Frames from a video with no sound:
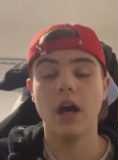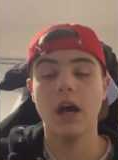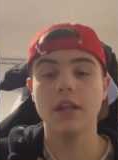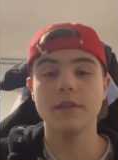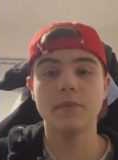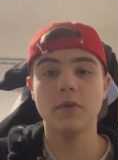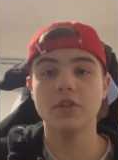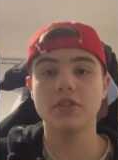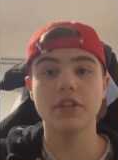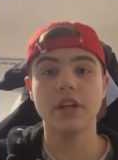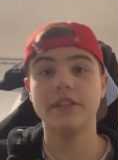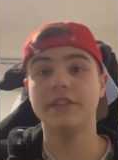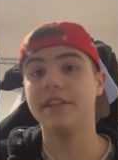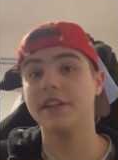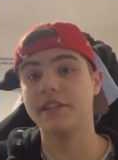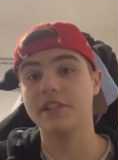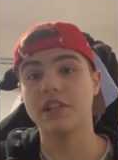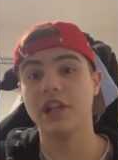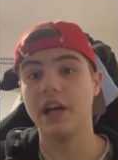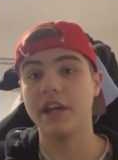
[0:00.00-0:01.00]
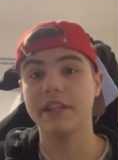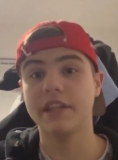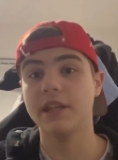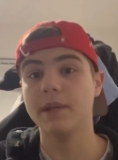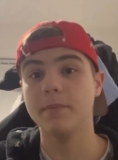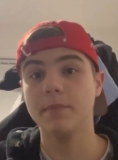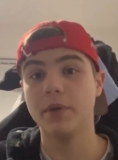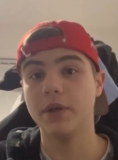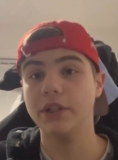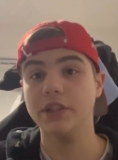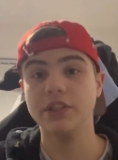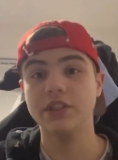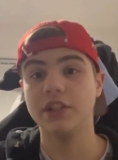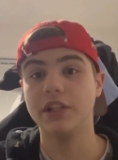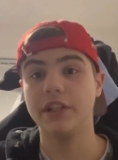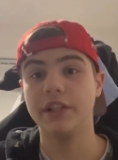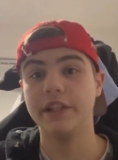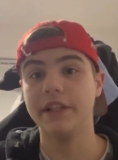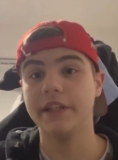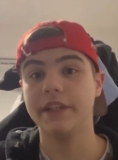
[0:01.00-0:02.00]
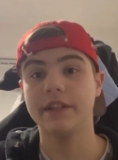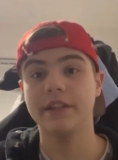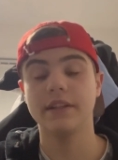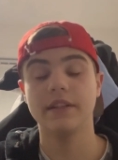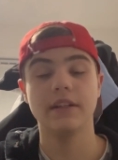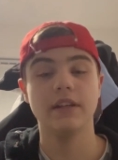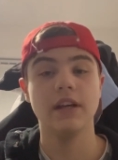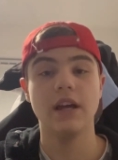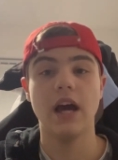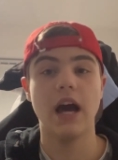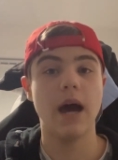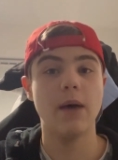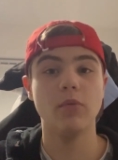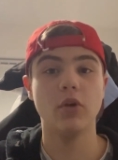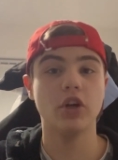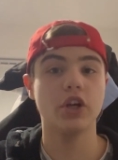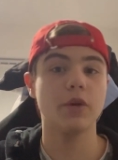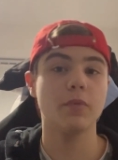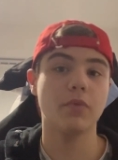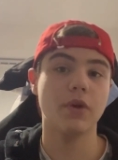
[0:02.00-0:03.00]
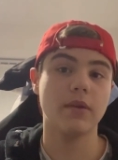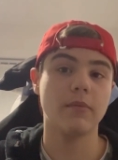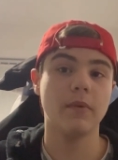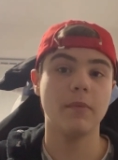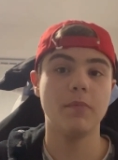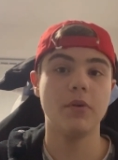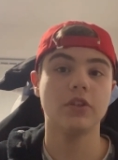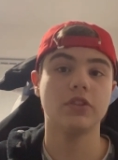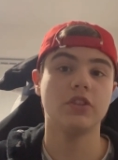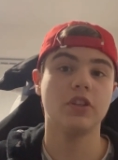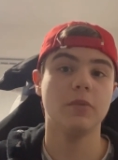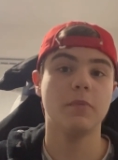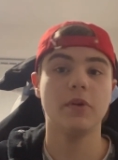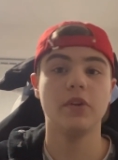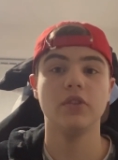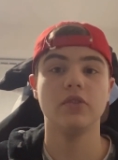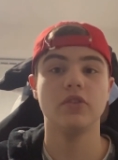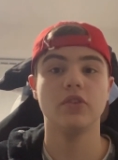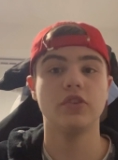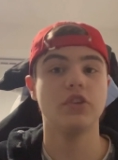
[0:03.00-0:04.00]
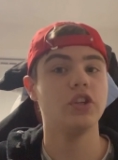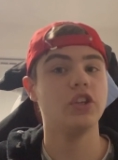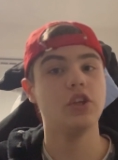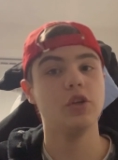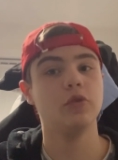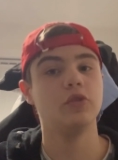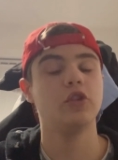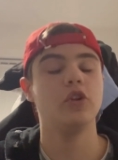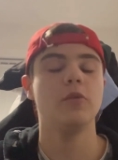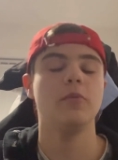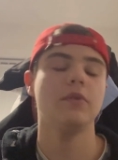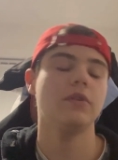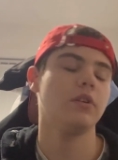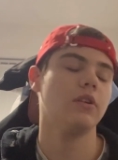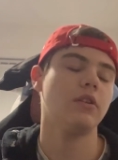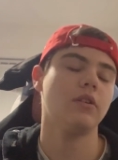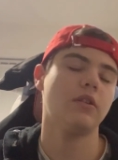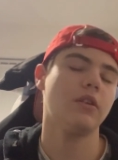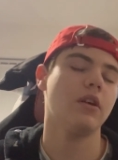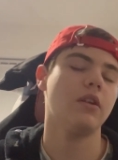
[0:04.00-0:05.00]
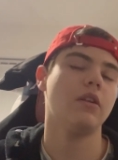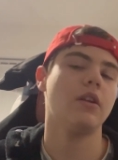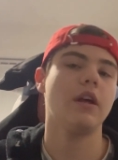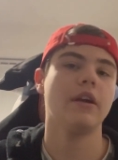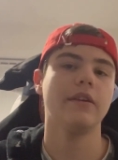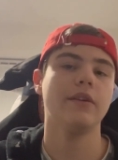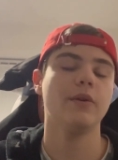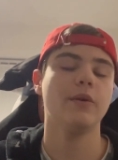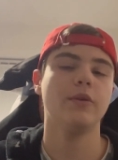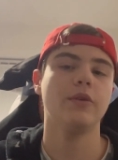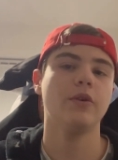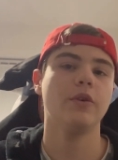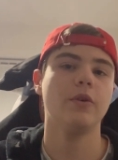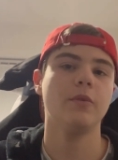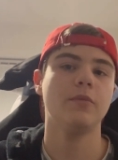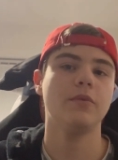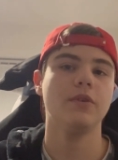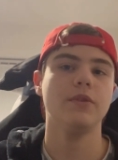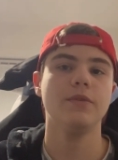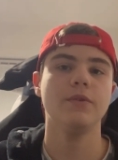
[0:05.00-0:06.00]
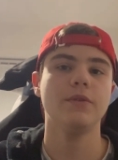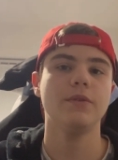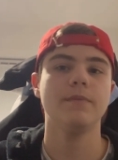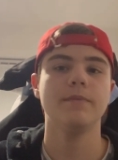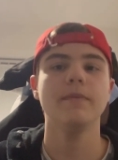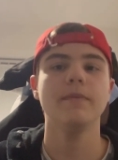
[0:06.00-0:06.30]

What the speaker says: As much as I dislike him personally, I'm not going to bring my personal opinion onto YouTube and then, YouTube just